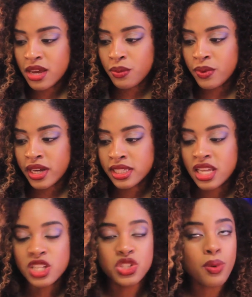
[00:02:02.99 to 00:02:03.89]
it was
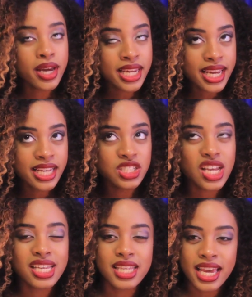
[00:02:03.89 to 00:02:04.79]
a twenty inch,
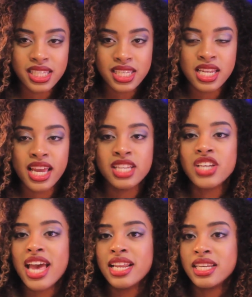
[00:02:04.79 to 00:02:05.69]
an eighteen
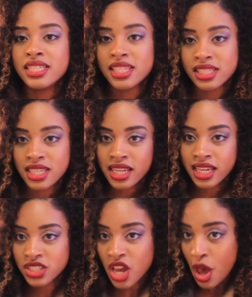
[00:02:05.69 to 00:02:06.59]
inch, and a sixteen
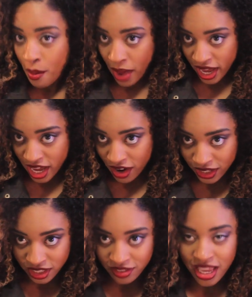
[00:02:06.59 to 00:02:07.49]
inch. My hair
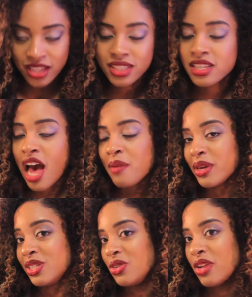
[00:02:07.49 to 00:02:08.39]
is left out on the top.
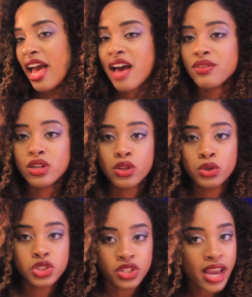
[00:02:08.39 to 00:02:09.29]
I do not have a
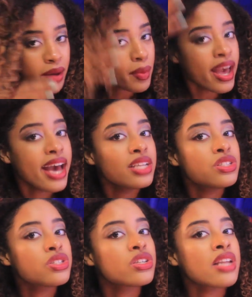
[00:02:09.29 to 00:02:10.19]
closure, and my
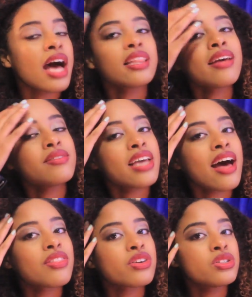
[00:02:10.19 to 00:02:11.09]
edges are not left
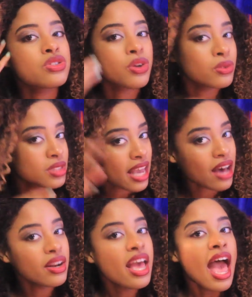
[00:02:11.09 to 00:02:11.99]
out, they're sewn
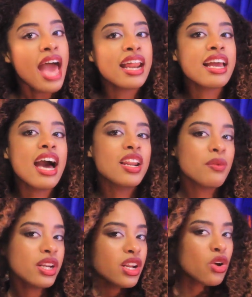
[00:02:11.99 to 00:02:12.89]
down. And I kind
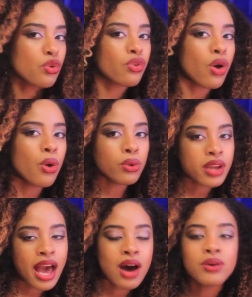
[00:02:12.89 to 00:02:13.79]
of wanted a
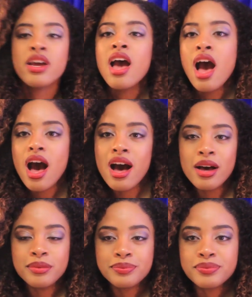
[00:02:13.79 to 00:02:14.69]
grown out
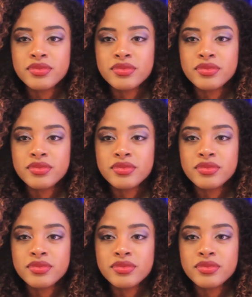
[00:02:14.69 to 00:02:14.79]
um,